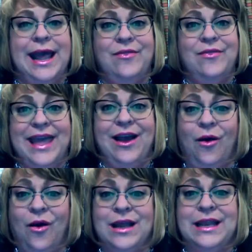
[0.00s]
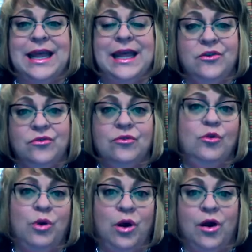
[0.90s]
and they are an
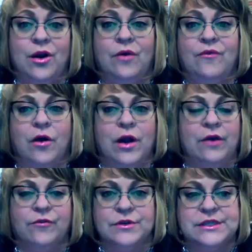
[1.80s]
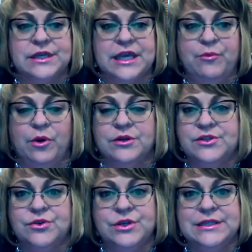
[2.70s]
integral part of our efforts to keep our
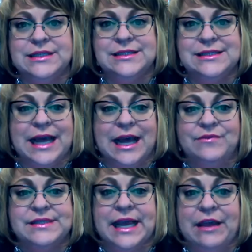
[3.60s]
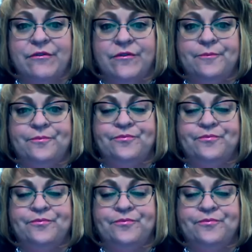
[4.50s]
students and staff safe.